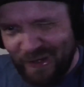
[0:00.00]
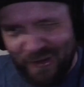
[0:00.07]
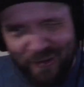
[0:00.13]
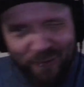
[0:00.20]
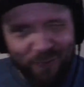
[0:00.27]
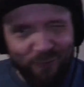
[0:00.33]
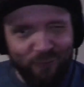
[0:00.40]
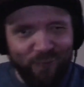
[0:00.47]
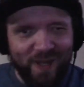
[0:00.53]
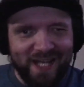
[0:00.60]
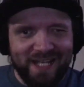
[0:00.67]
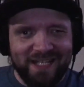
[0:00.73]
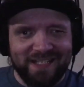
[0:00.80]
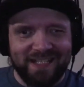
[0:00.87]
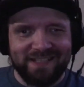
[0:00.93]

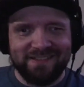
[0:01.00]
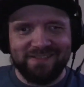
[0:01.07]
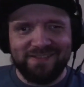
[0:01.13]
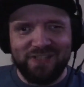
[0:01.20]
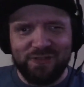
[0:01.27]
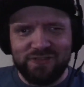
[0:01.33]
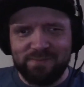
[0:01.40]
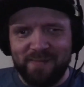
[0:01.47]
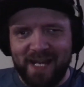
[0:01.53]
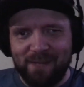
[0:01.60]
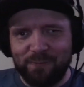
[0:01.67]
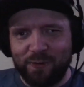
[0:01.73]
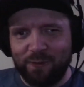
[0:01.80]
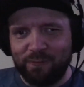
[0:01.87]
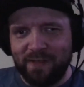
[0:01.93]
when New Japan
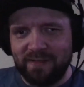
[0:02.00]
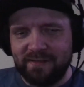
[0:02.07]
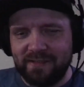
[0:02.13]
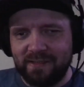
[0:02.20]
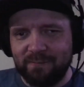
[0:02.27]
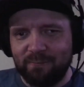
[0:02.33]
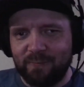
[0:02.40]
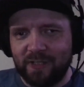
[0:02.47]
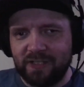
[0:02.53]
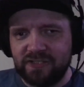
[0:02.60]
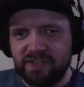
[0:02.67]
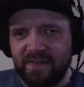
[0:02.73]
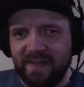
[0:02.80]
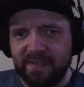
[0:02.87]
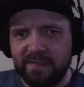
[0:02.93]
Pro Wrestling
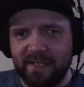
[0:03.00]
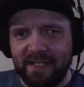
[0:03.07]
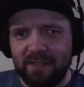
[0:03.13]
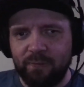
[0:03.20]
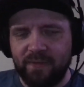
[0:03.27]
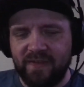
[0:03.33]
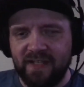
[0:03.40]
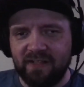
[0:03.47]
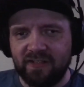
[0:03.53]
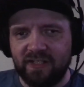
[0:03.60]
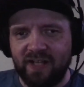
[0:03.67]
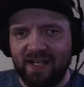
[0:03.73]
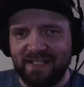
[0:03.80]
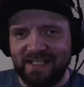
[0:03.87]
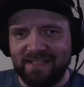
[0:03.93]
merged this title with the
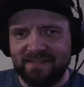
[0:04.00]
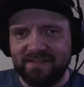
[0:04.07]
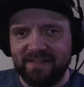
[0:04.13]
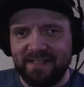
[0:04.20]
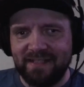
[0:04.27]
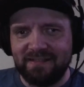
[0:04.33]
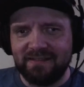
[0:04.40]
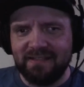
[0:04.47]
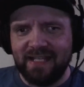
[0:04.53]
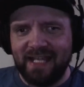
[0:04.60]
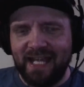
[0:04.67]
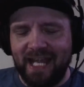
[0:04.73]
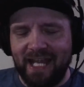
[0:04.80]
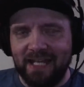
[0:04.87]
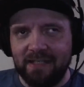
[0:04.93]
Intercontinental title
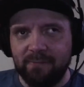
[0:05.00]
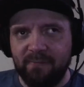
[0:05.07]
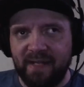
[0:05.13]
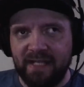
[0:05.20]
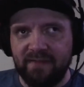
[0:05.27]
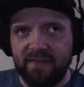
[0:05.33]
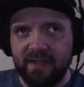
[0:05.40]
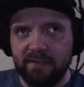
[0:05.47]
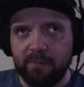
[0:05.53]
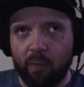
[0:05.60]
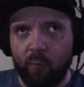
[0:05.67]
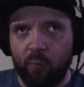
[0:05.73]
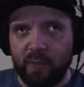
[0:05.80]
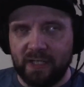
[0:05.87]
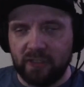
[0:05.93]
and made this
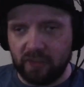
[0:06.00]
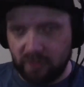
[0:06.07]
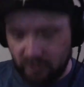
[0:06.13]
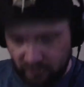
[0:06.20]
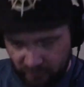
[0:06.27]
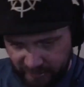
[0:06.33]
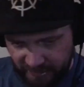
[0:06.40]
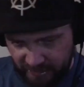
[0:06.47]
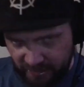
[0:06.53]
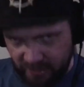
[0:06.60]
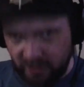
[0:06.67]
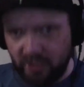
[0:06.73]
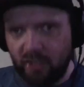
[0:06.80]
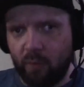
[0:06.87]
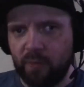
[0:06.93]
weird looking
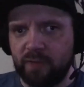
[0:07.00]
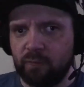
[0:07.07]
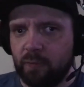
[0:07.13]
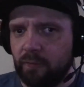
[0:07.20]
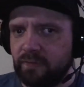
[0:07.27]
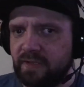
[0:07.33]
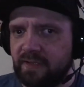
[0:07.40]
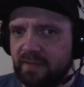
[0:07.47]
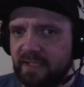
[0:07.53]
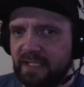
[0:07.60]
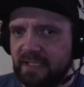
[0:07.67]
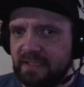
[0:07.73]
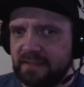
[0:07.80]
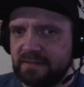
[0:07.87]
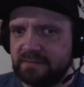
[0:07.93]
Cody Rhodes
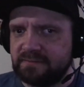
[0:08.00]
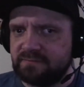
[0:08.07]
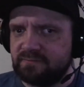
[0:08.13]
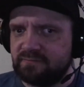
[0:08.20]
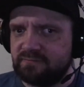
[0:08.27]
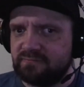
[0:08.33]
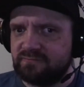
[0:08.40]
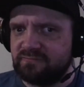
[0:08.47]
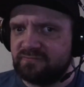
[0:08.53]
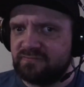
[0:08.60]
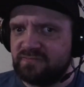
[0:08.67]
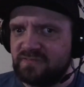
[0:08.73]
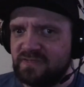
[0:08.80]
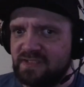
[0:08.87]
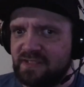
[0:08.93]
looking
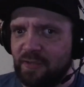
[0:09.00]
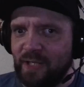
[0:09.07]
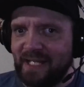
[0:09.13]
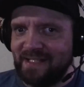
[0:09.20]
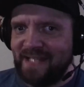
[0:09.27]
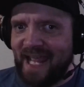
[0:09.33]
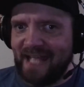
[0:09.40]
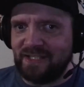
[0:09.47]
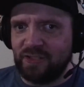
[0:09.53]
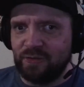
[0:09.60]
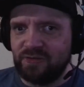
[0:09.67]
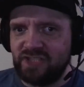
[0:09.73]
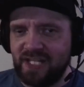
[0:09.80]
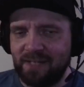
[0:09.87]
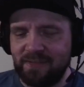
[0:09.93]
tattoo
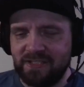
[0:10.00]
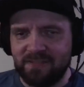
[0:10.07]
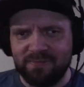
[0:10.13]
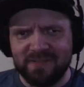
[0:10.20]
championship,